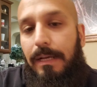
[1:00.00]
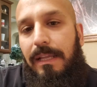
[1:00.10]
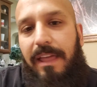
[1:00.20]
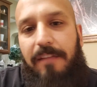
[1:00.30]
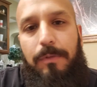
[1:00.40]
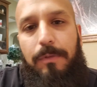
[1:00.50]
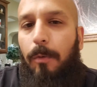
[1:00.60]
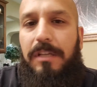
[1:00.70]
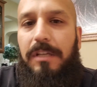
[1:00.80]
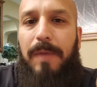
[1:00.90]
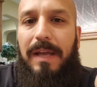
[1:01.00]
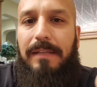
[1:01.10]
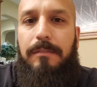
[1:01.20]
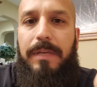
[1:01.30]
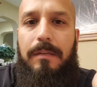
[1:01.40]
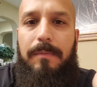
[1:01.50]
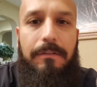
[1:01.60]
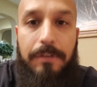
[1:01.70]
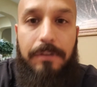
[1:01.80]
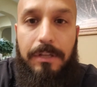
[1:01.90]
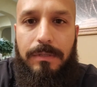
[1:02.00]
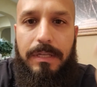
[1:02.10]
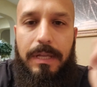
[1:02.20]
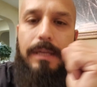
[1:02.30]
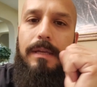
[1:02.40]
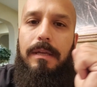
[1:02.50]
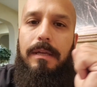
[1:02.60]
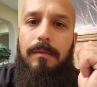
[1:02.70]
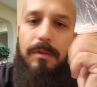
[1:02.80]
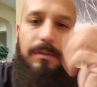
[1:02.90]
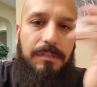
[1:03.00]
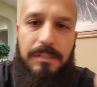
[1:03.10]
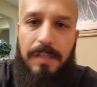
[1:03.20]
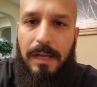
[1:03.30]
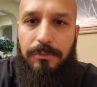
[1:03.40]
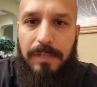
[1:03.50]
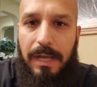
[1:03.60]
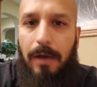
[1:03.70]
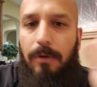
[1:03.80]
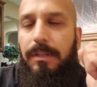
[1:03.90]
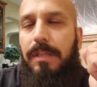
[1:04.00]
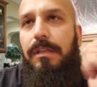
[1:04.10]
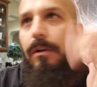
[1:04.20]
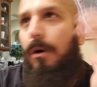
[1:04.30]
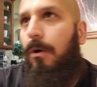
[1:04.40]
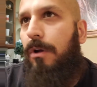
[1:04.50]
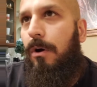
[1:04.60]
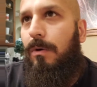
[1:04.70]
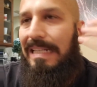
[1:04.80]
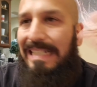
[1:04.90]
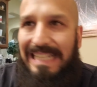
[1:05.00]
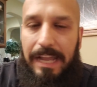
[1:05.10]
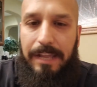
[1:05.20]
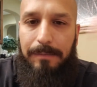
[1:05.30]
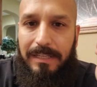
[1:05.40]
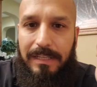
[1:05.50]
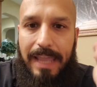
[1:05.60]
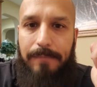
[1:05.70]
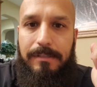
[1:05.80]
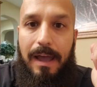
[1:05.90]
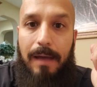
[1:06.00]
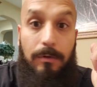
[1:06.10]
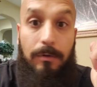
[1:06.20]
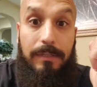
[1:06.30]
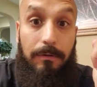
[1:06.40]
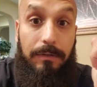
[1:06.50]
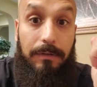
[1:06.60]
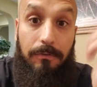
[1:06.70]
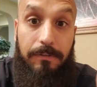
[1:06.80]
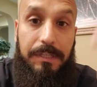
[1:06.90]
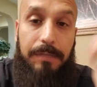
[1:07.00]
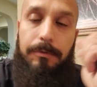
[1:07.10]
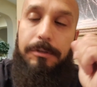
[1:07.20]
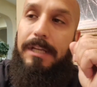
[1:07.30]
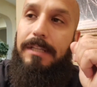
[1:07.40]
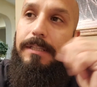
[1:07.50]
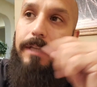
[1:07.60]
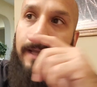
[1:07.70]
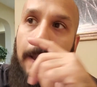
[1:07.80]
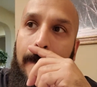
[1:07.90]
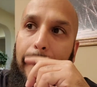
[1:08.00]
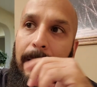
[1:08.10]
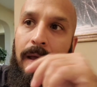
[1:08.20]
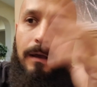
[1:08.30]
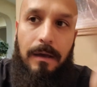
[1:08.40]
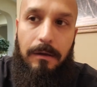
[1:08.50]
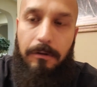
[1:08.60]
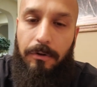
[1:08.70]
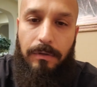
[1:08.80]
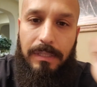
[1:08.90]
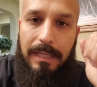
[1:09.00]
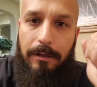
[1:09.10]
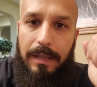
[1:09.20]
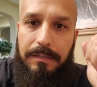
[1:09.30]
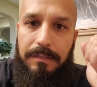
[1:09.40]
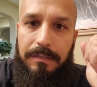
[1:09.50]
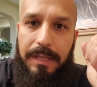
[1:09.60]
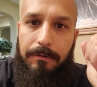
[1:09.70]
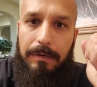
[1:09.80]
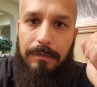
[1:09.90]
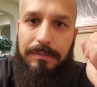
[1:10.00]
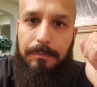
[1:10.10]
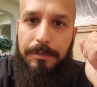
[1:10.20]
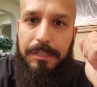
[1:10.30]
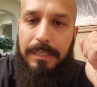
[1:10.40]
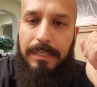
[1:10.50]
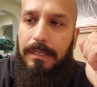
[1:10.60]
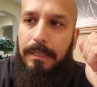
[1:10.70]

lot of people, nobody expected me to make a video today because the stocks are down. They think, oh no, AMC and GameStop were down, 15% today. Currently down, ended the day around 10%,